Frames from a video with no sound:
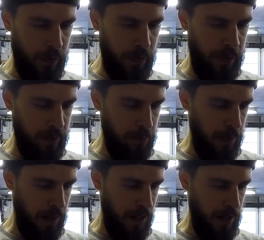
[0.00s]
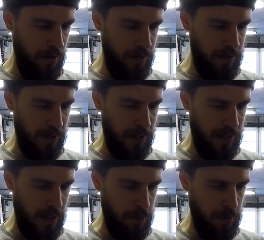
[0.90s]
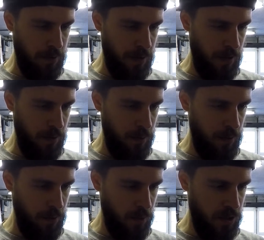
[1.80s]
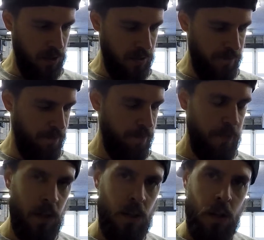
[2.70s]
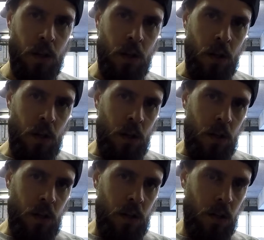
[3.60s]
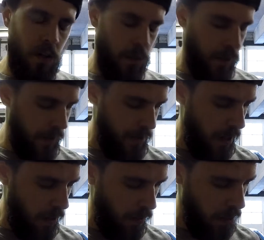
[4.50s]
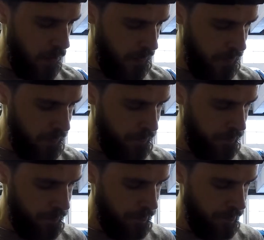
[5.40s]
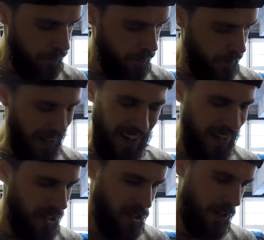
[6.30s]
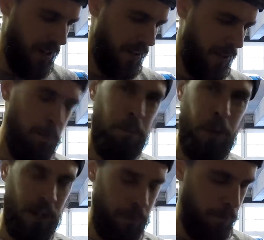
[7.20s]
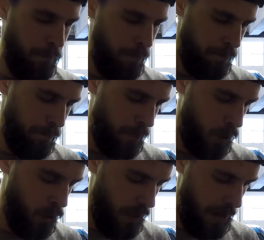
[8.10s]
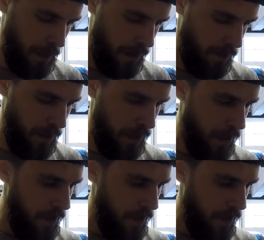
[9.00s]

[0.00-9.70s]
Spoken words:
This bit here is slightly deeper than the other one, which is annoying as hell. I hate shit like that's gonna bug the crap out of me.